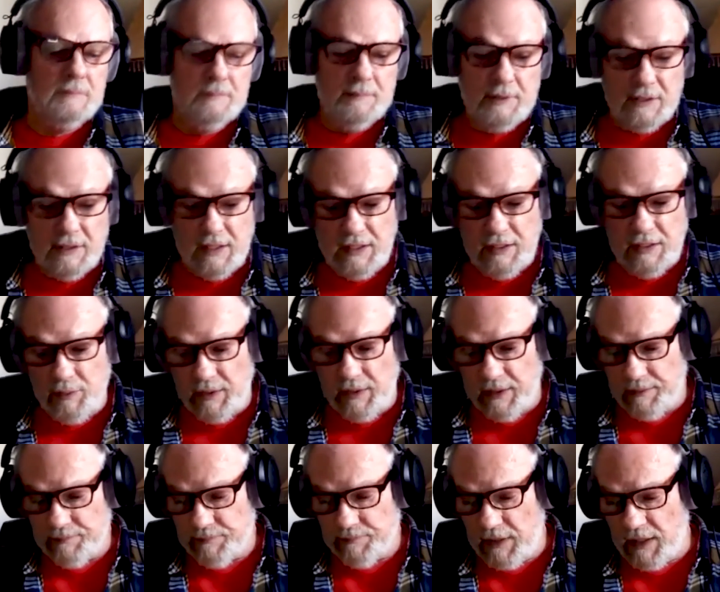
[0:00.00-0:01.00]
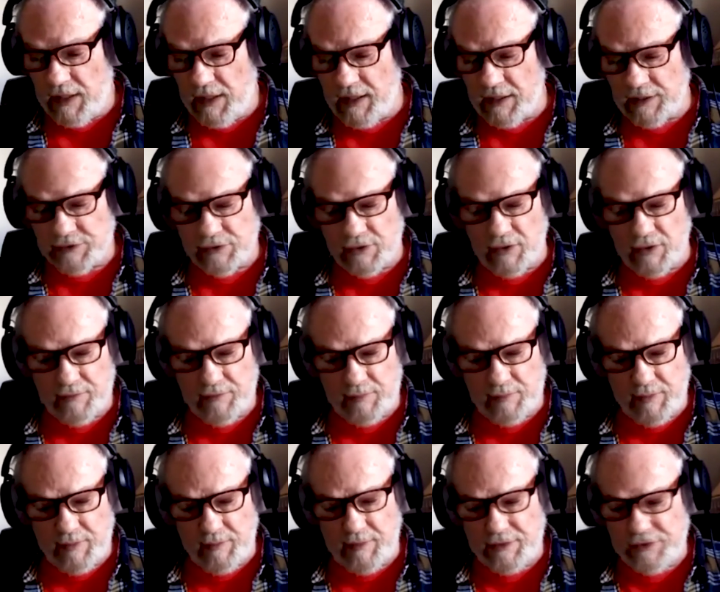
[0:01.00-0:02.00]
But anyway, and I got songs
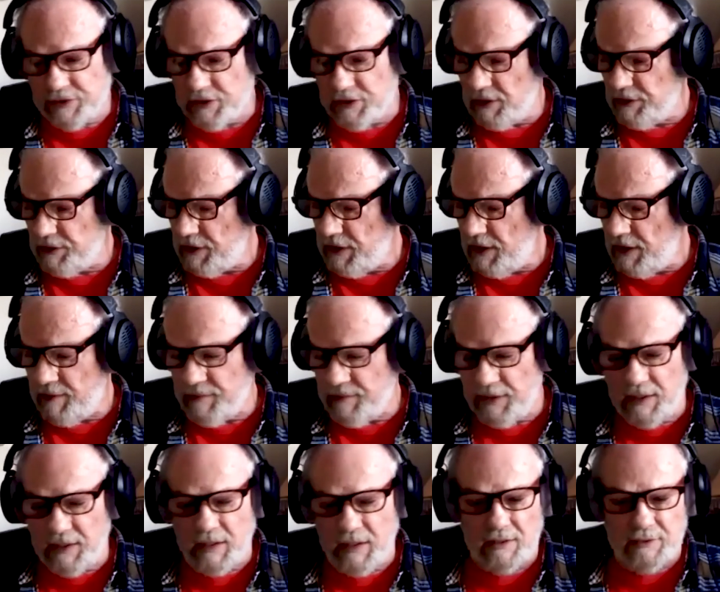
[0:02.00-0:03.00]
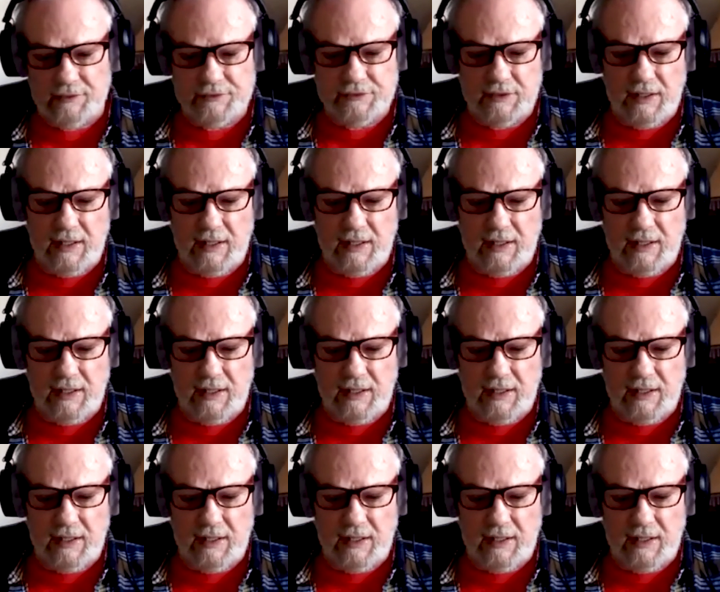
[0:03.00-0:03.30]
about my children and everything else.